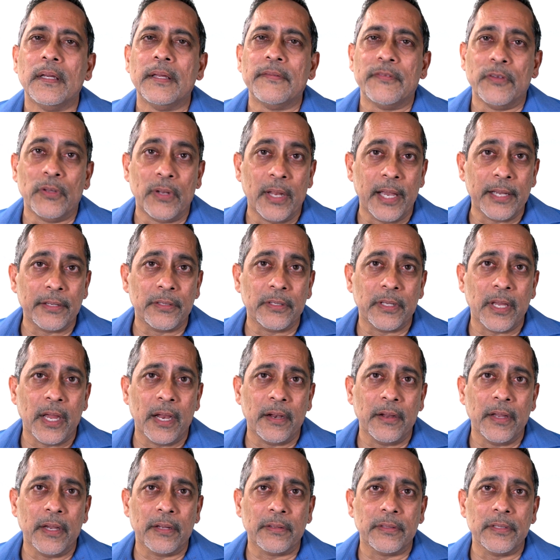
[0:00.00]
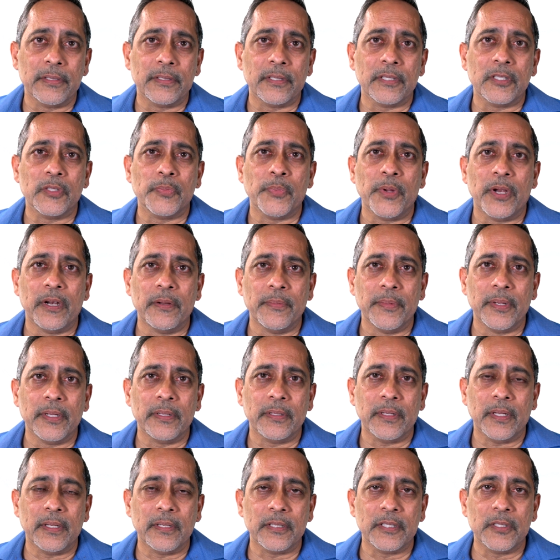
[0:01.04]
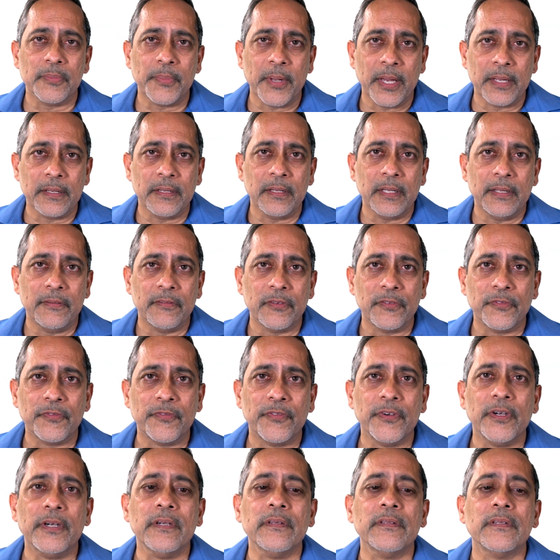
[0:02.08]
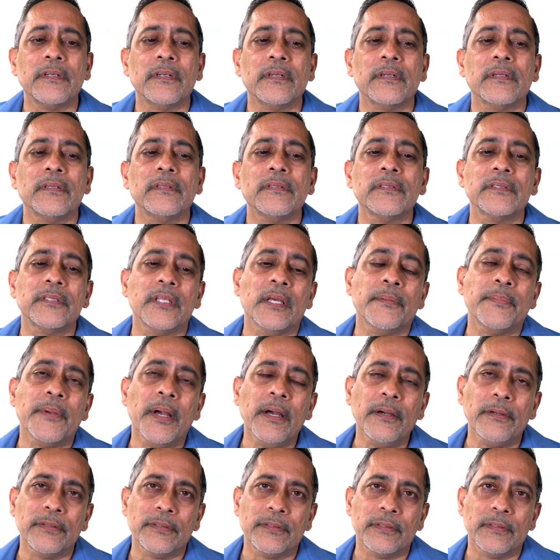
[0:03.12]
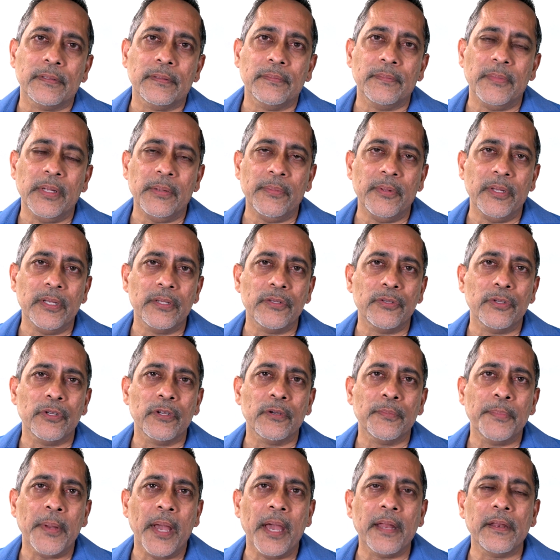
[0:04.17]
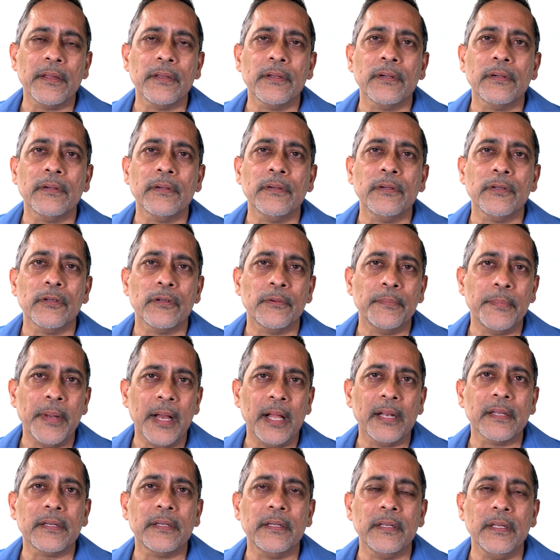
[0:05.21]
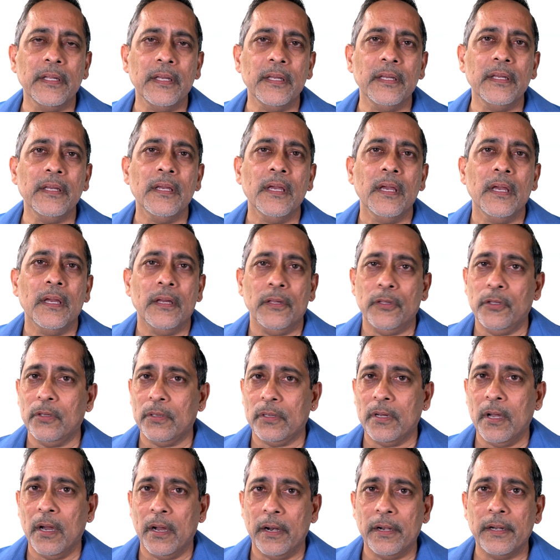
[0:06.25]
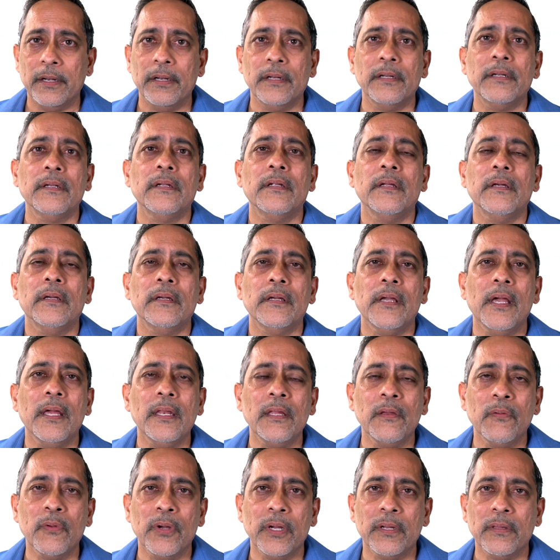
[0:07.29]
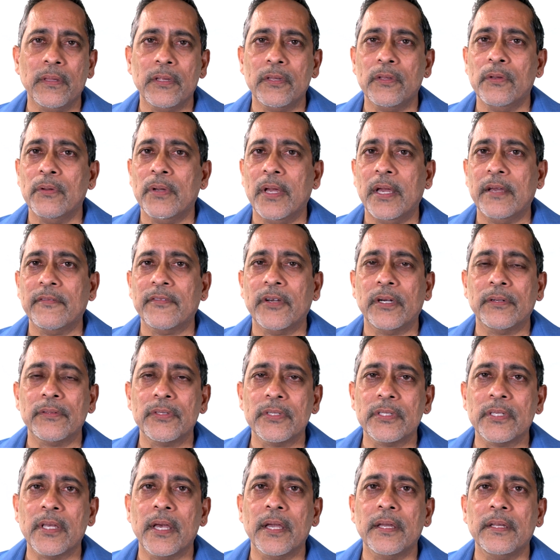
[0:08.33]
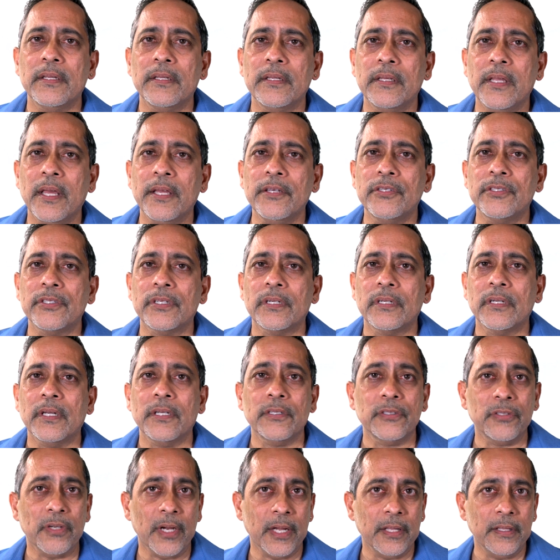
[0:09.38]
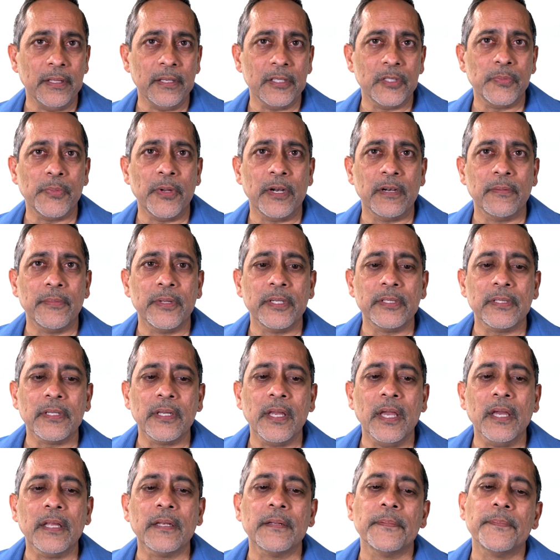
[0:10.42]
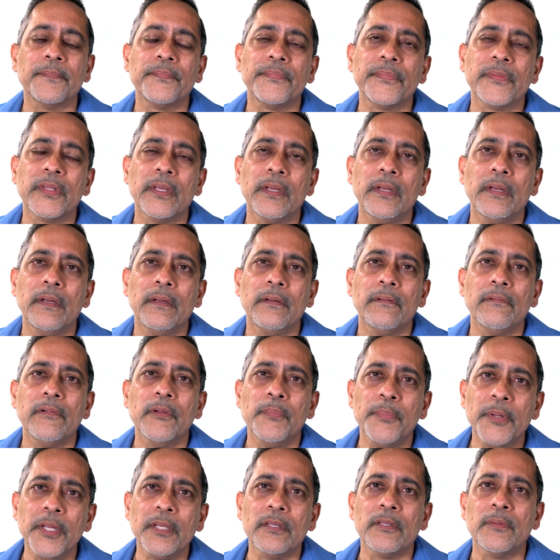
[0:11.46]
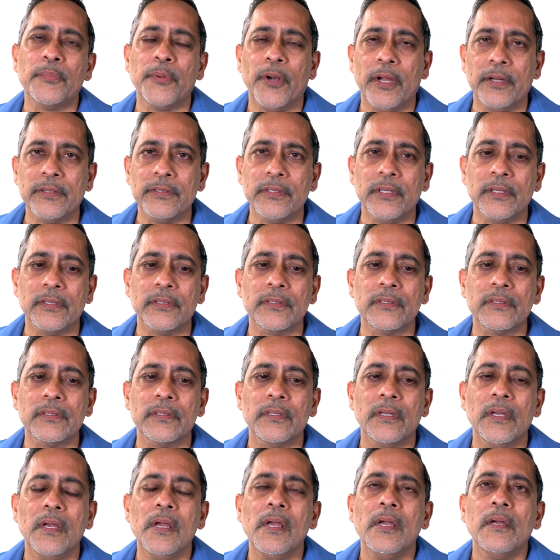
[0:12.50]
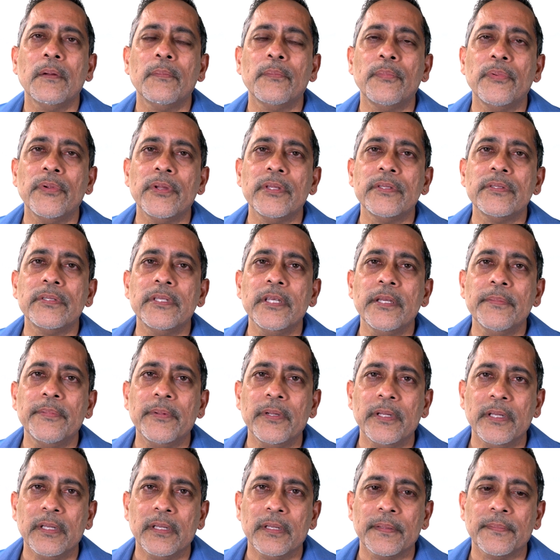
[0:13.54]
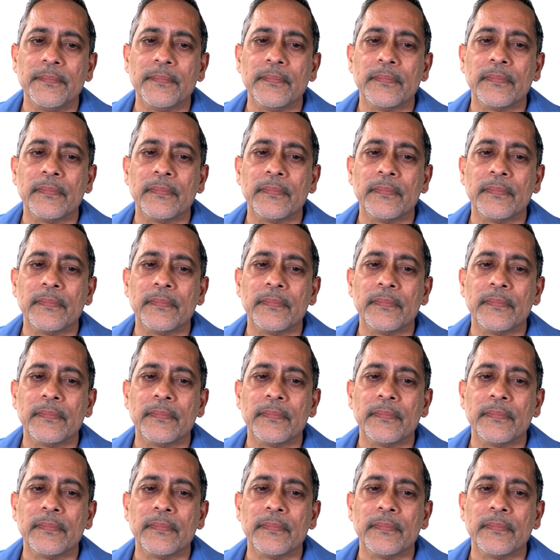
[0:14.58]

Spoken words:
If you'd like to carry out this experiment and expand it even further, step out, maybe into your patio, your balcony, your garden, anywhere that you have outside in nature, and try the experiment again. Repeat the process. Breathe deeply.